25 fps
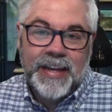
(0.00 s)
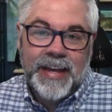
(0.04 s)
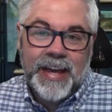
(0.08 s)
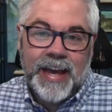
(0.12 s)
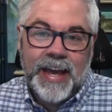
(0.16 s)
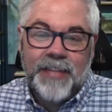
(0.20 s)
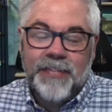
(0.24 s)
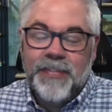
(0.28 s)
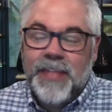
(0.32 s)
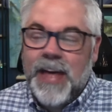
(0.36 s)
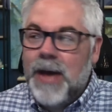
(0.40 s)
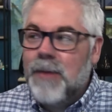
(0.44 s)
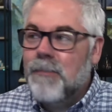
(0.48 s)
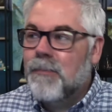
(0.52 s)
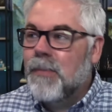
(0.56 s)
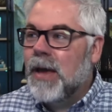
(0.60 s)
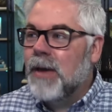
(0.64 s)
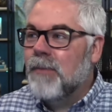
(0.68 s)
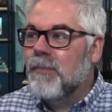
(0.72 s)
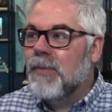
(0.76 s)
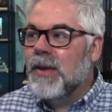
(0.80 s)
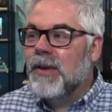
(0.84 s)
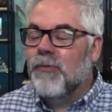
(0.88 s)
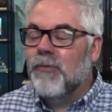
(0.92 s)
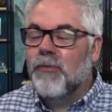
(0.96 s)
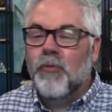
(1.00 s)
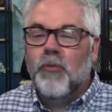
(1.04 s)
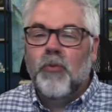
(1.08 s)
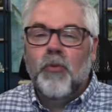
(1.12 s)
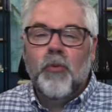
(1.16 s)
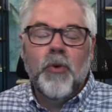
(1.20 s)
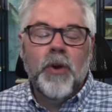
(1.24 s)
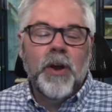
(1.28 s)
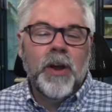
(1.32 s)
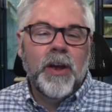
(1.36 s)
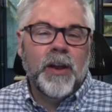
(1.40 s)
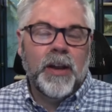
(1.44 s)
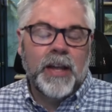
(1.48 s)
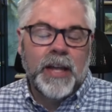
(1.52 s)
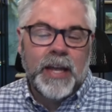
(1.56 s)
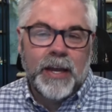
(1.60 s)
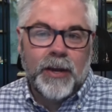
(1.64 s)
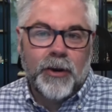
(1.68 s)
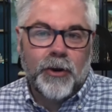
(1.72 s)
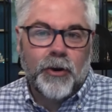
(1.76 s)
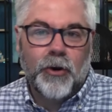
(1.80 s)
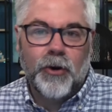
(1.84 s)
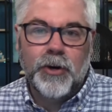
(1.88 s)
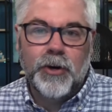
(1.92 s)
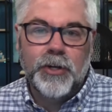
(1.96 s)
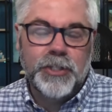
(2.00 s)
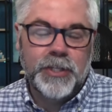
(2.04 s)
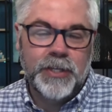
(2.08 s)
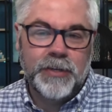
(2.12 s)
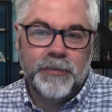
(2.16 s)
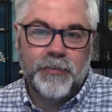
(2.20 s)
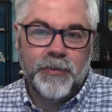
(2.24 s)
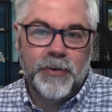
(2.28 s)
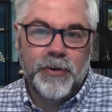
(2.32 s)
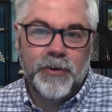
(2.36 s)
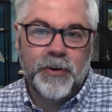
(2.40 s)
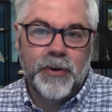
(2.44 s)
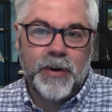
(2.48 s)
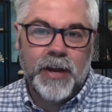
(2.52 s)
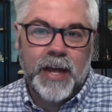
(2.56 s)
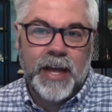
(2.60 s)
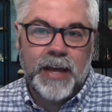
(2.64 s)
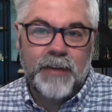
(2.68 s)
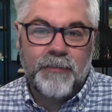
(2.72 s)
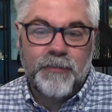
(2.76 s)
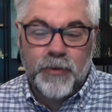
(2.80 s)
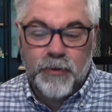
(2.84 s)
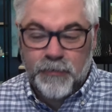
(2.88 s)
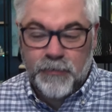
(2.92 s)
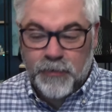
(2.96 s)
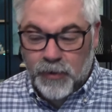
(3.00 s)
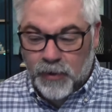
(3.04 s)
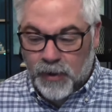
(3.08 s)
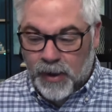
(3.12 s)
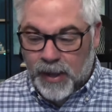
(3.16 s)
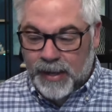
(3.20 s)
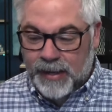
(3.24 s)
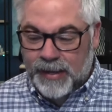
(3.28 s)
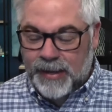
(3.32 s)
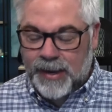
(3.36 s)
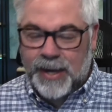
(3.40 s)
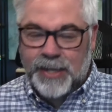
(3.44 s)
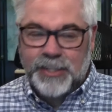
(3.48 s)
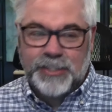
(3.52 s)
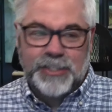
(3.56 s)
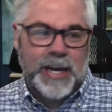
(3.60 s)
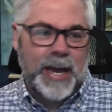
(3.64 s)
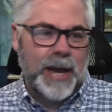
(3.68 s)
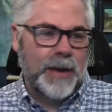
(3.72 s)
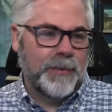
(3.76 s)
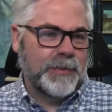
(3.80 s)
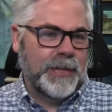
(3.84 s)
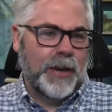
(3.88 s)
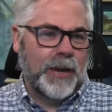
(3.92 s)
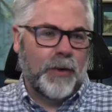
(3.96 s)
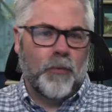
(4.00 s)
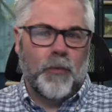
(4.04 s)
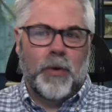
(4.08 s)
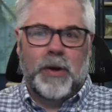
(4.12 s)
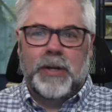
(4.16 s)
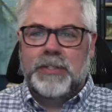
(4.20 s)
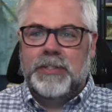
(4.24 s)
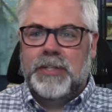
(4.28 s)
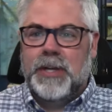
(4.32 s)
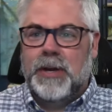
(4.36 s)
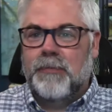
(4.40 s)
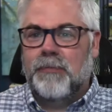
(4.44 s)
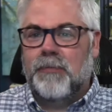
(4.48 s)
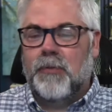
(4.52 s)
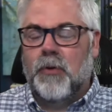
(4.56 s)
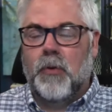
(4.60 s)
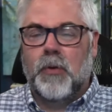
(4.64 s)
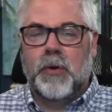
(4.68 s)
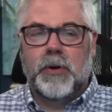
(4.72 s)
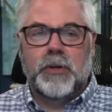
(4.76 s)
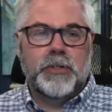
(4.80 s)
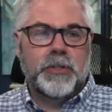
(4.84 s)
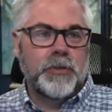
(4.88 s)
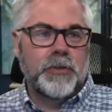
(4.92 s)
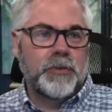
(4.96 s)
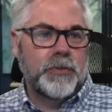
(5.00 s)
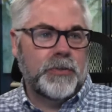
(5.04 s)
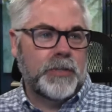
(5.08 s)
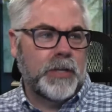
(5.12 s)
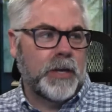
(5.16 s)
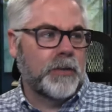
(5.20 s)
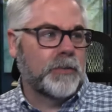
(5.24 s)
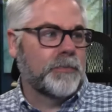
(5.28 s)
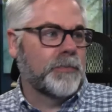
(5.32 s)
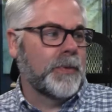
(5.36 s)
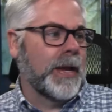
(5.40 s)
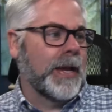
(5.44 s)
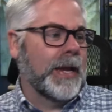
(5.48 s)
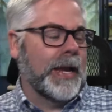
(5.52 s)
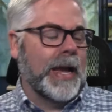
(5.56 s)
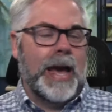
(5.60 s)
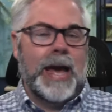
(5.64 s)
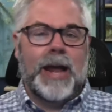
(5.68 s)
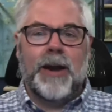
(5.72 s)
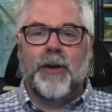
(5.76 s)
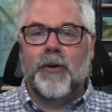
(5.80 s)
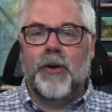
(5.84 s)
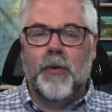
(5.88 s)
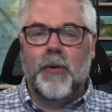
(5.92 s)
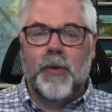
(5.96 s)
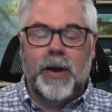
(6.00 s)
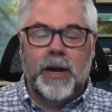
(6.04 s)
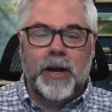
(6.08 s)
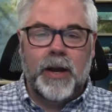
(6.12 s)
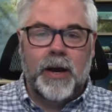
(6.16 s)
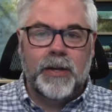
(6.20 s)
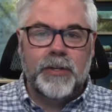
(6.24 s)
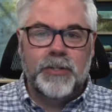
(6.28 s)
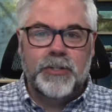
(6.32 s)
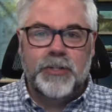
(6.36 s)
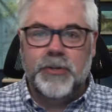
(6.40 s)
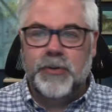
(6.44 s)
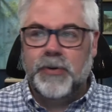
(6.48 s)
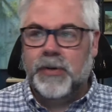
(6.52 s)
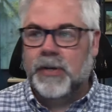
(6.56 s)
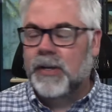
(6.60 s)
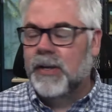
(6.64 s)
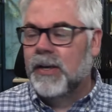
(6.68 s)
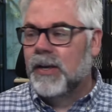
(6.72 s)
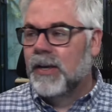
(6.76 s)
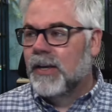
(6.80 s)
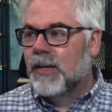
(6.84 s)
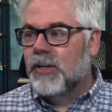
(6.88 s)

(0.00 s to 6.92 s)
And that may be really encouraging for you today. If you feel like, gosh, I take one step forward, two steps back. I don't know what God's doing.